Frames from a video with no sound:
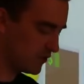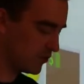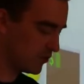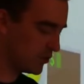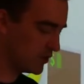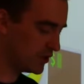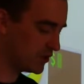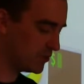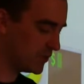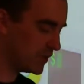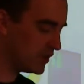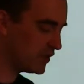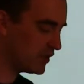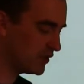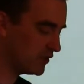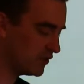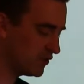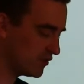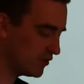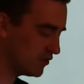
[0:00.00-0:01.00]
Which
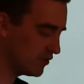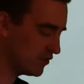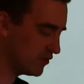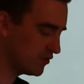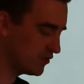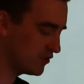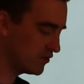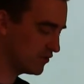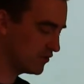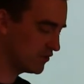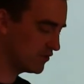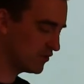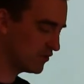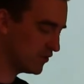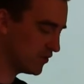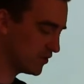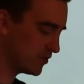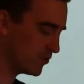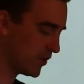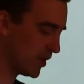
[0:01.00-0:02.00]
means,
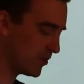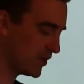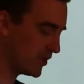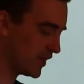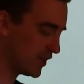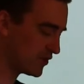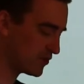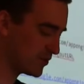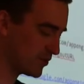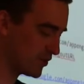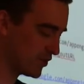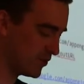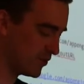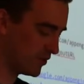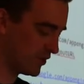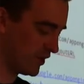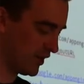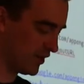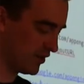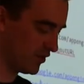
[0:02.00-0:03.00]
you can maybe guess where we're
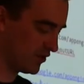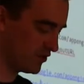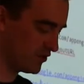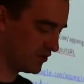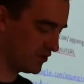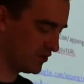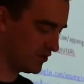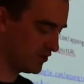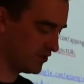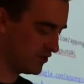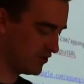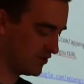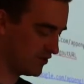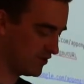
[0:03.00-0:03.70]
going now.